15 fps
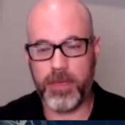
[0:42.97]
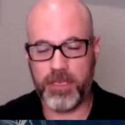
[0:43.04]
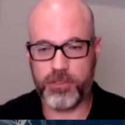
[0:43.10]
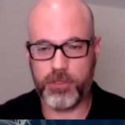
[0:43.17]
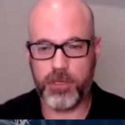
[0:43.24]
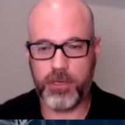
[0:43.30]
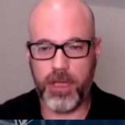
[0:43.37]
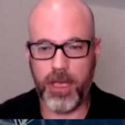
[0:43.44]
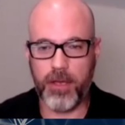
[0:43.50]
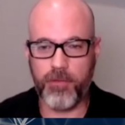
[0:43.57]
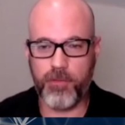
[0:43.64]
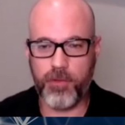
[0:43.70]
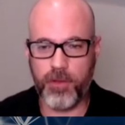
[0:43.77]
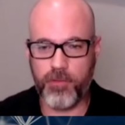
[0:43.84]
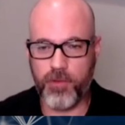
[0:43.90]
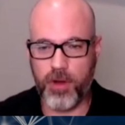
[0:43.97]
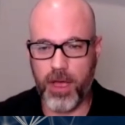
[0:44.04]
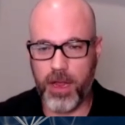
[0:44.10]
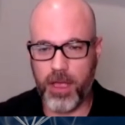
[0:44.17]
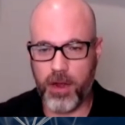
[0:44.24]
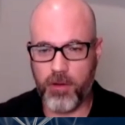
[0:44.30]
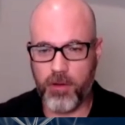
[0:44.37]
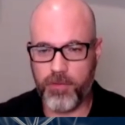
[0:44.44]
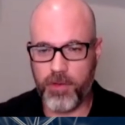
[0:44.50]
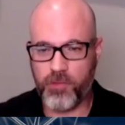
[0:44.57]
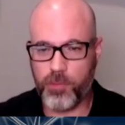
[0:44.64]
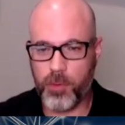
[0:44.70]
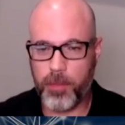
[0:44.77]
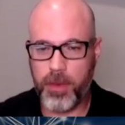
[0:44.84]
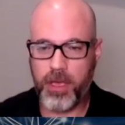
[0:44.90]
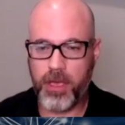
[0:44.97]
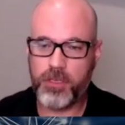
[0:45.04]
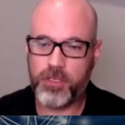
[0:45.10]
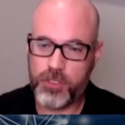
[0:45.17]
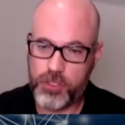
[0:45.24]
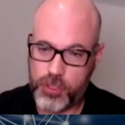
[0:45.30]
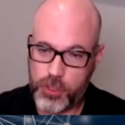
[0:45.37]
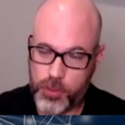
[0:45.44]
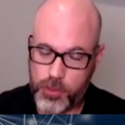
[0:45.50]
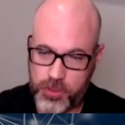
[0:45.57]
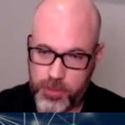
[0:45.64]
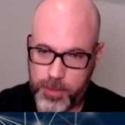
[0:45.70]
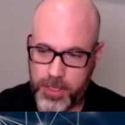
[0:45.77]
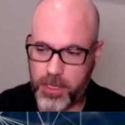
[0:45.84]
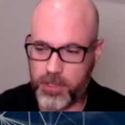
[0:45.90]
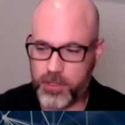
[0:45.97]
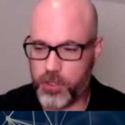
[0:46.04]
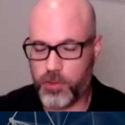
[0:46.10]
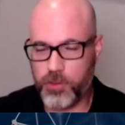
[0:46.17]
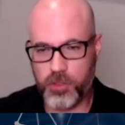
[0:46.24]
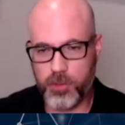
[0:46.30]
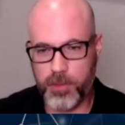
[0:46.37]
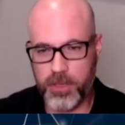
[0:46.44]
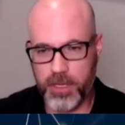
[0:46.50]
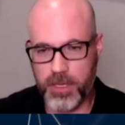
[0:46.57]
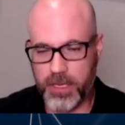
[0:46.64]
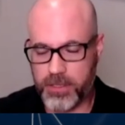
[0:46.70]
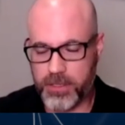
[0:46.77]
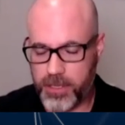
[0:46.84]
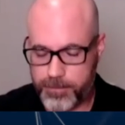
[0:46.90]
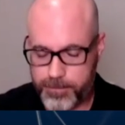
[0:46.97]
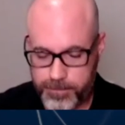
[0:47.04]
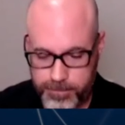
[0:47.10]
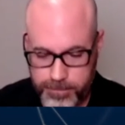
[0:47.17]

Eastern every Friday on our Facebook page, soon to be on YouTube and LinkedIn.